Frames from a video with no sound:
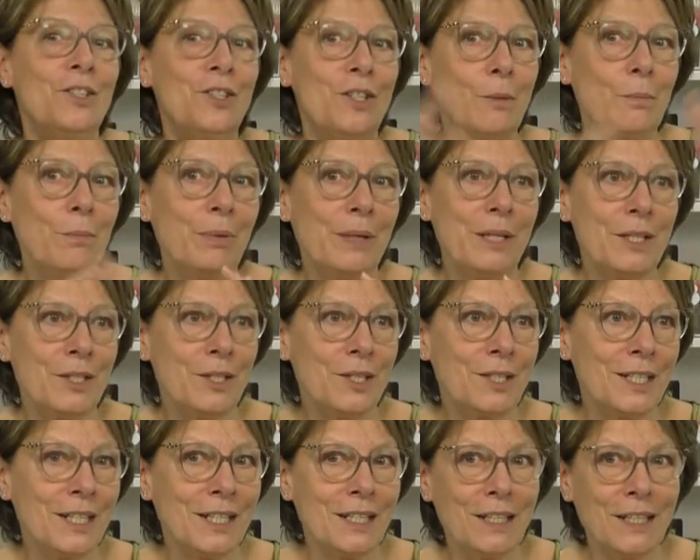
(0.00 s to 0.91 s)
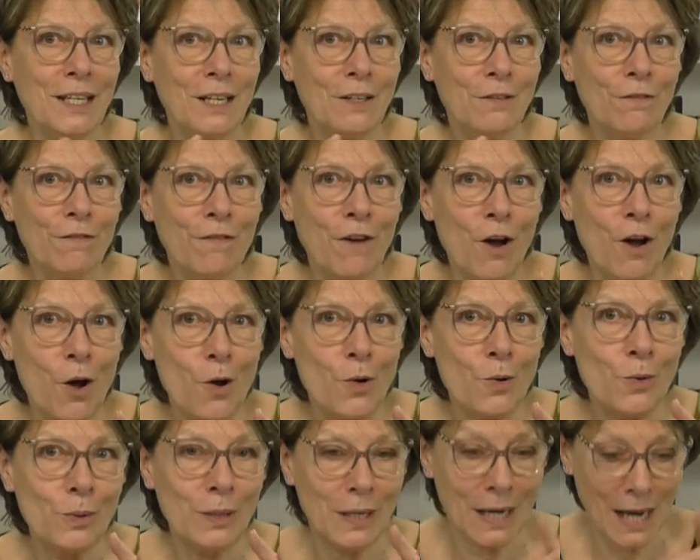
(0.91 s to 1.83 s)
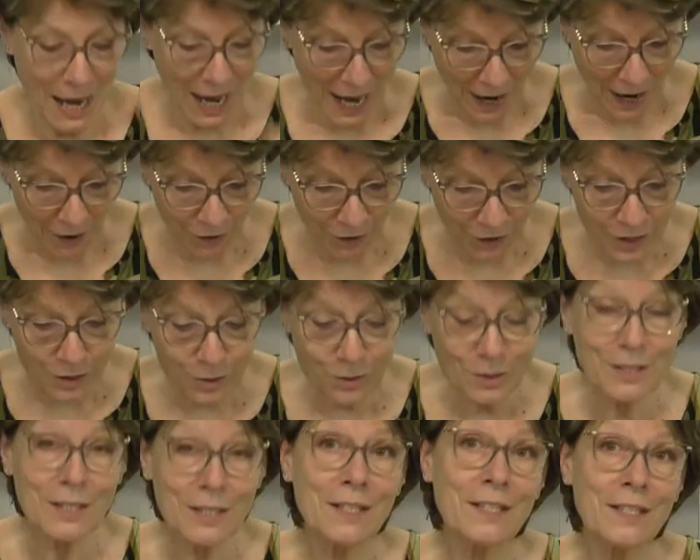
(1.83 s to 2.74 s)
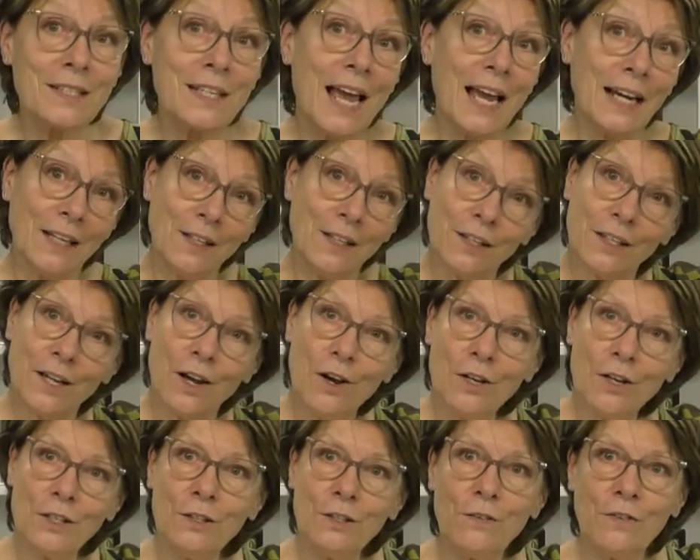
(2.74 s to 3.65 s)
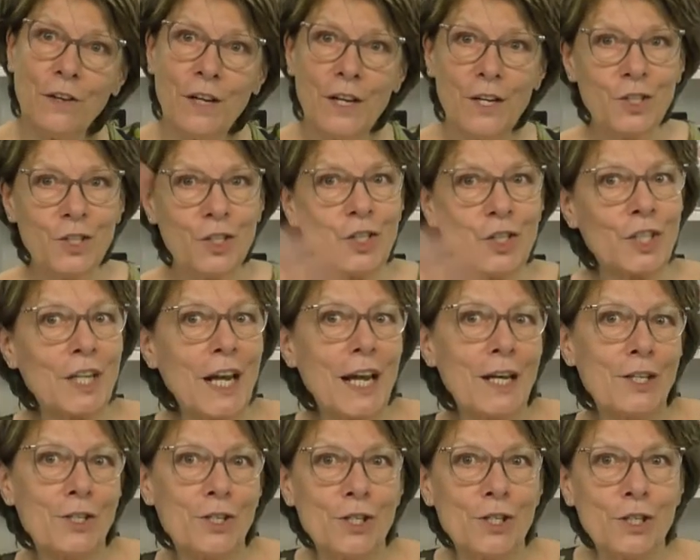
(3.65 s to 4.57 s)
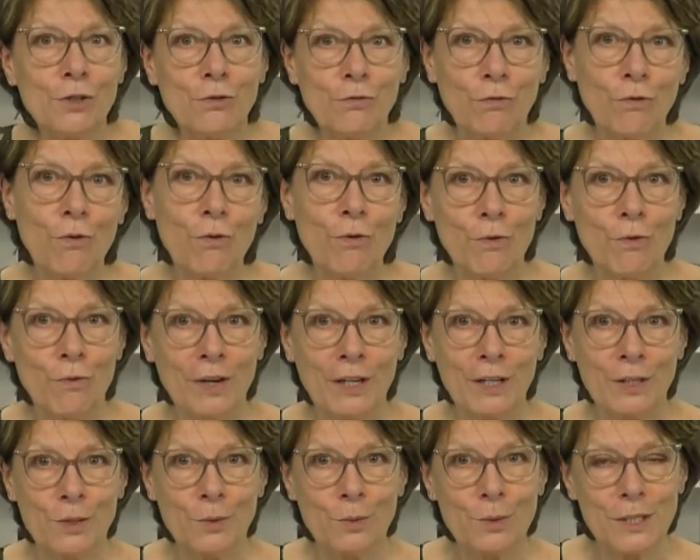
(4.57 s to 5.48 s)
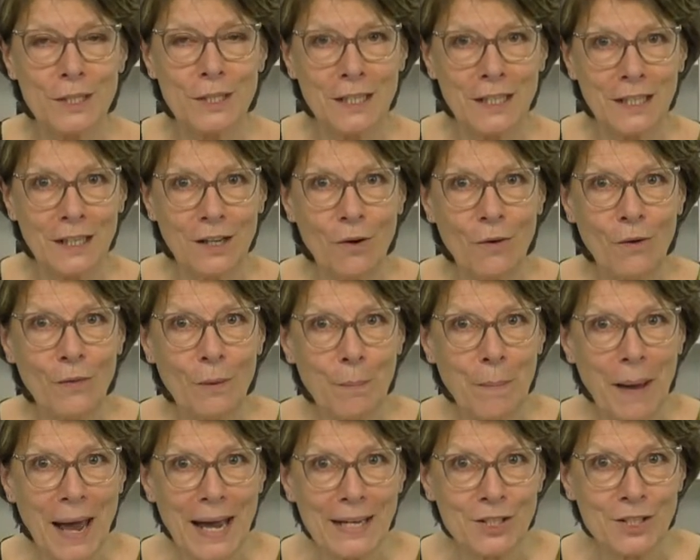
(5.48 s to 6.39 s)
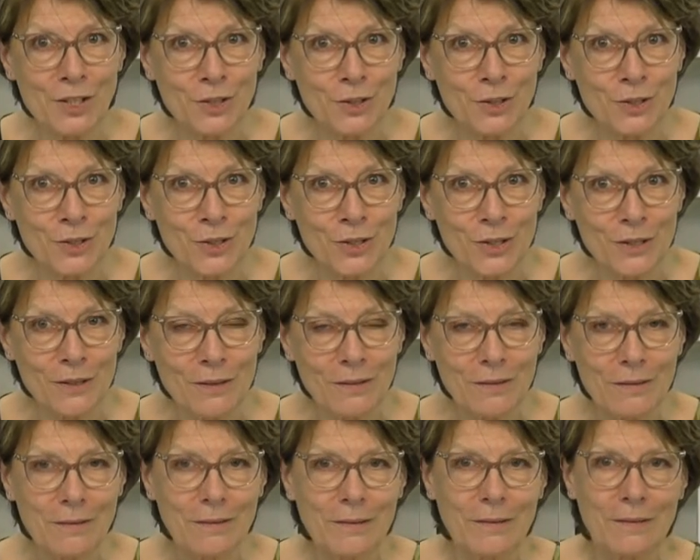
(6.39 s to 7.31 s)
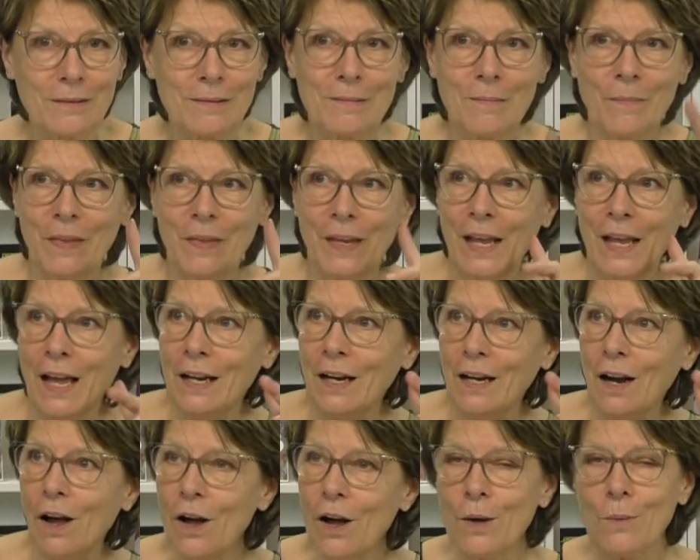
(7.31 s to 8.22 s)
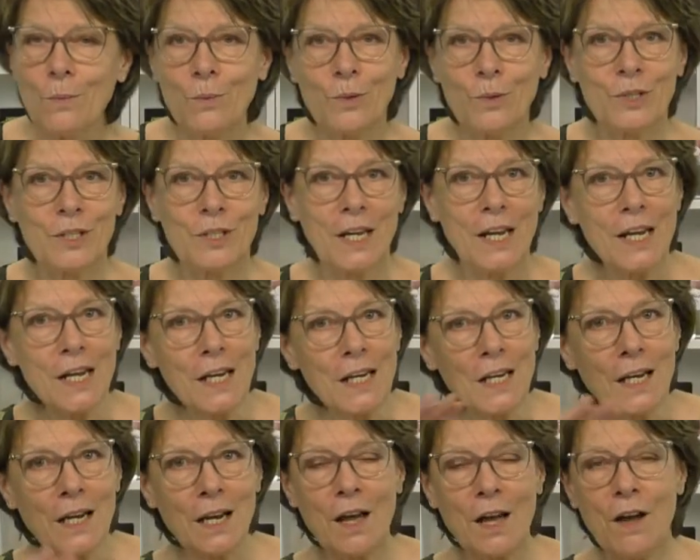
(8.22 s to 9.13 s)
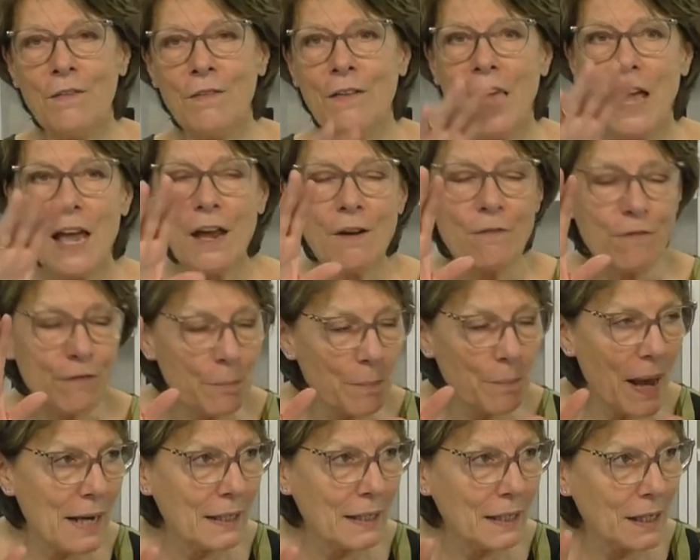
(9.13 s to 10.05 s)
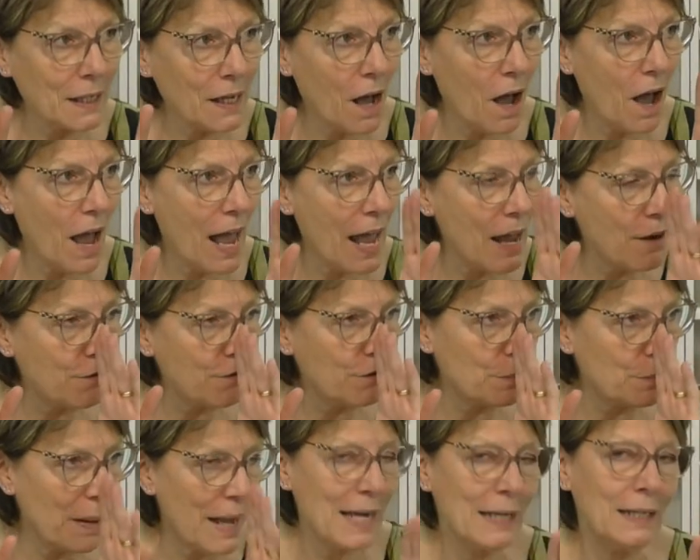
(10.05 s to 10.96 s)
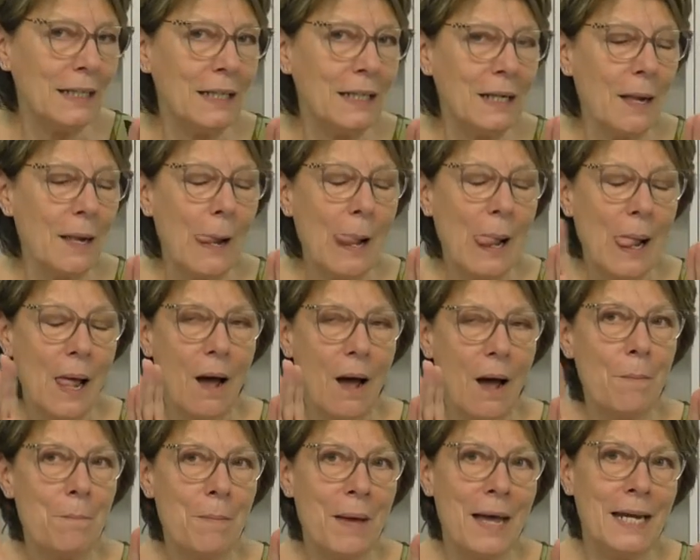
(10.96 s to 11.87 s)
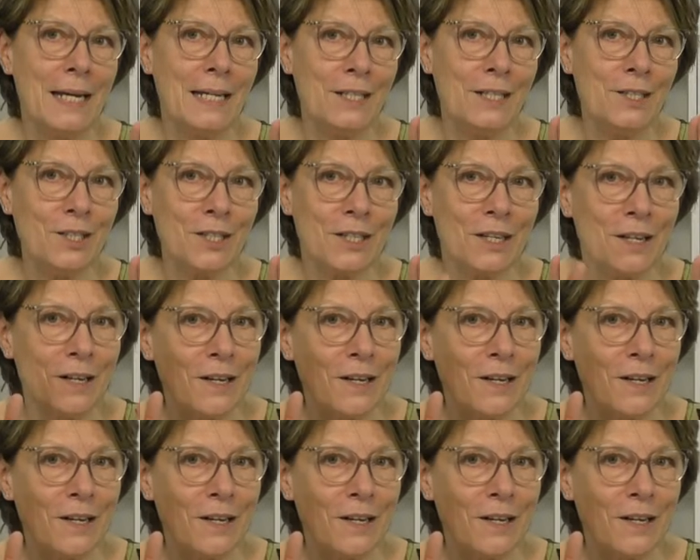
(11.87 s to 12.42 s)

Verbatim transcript: simplicity and Vogue, and this was exactly the kind of sketchy drawings, wasn't it, on the patterns? And I was in love. Every penny, every penny I made